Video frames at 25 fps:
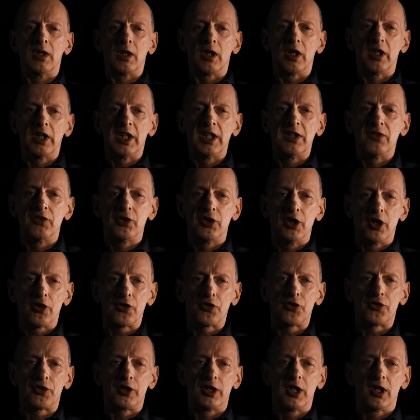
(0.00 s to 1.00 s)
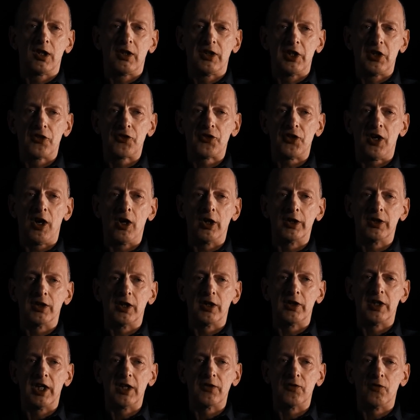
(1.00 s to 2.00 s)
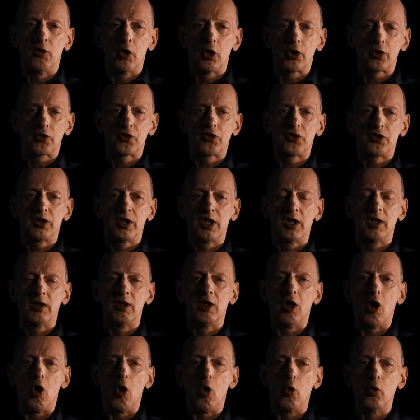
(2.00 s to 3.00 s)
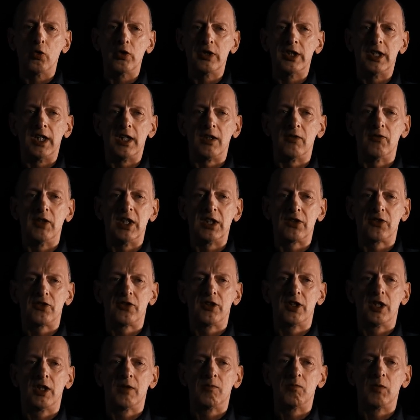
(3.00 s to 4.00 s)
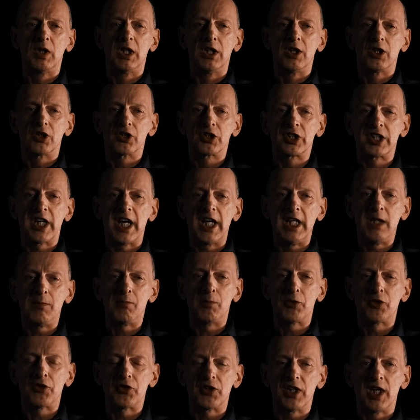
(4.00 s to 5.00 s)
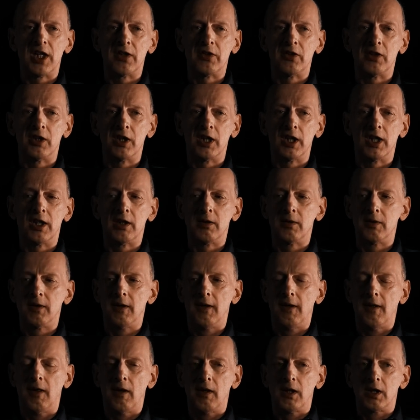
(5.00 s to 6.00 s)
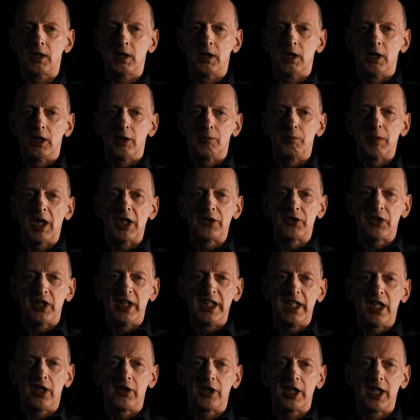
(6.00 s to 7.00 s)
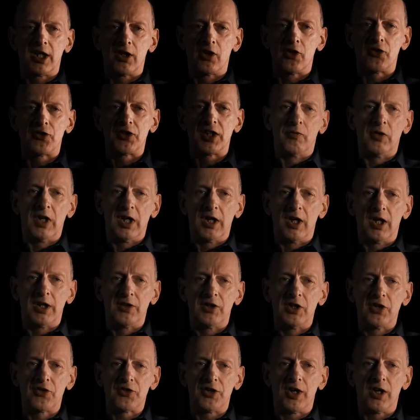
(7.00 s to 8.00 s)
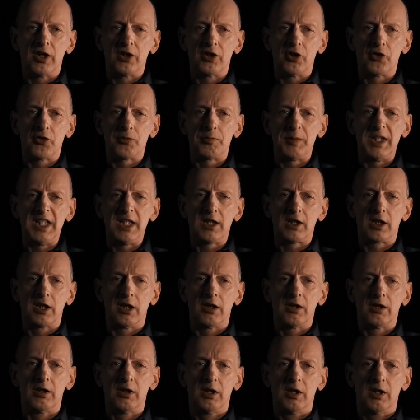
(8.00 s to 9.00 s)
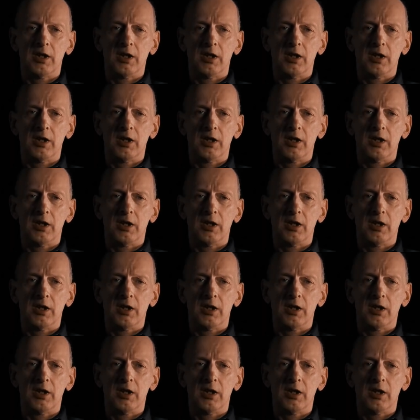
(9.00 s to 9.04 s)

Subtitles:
industrial designer that works only with shapes and materials. When I design a speaker,